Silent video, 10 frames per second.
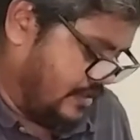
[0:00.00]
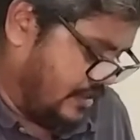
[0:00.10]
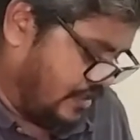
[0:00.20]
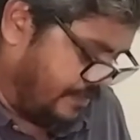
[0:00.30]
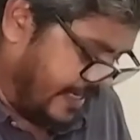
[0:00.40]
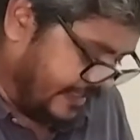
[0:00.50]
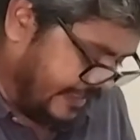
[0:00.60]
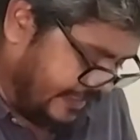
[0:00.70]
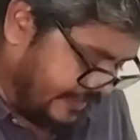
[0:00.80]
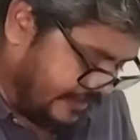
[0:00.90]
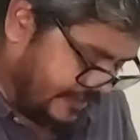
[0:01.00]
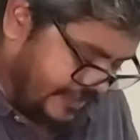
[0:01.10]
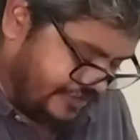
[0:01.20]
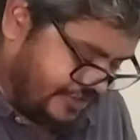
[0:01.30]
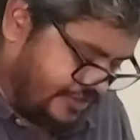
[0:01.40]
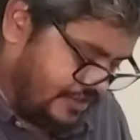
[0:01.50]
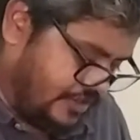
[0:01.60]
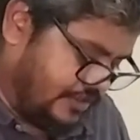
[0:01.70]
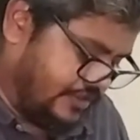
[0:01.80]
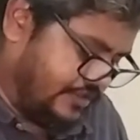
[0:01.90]
Now, maintaining the tension
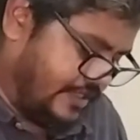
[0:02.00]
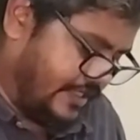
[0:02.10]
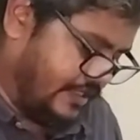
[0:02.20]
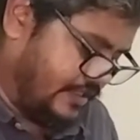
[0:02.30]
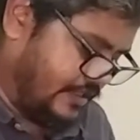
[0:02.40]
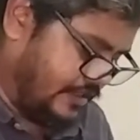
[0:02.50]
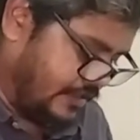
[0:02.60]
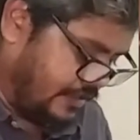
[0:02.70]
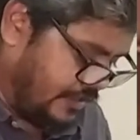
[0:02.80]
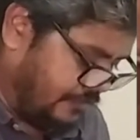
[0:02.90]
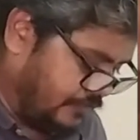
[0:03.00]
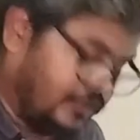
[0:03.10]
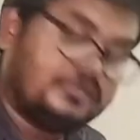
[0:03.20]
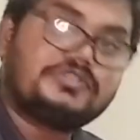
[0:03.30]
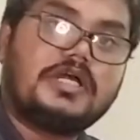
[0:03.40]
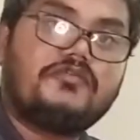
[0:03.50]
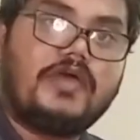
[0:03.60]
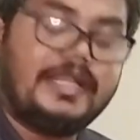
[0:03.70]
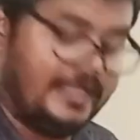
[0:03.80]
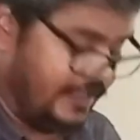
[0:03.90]
on the string, I'm going to start
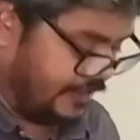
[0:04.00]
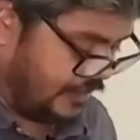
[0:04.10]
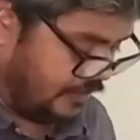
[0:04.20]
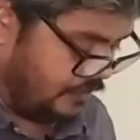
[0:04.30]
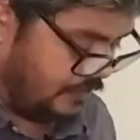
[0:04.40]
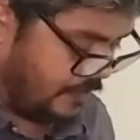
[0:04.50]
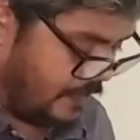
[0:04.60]
winding it now.